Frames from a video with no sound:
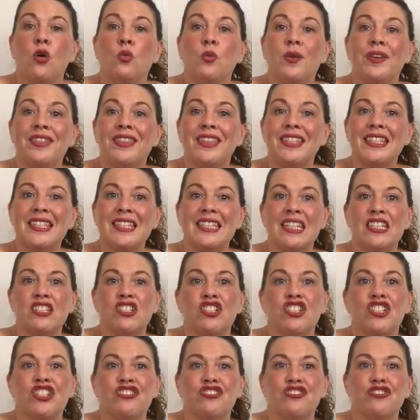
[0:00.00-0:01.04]
With the
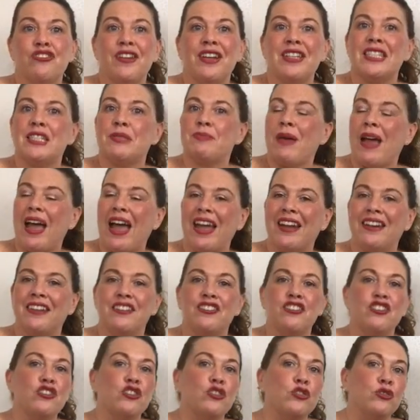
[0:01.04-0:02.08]
cinchet dress
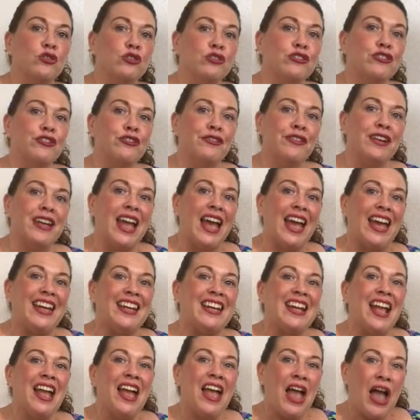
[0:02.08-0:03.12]
pattern, you could create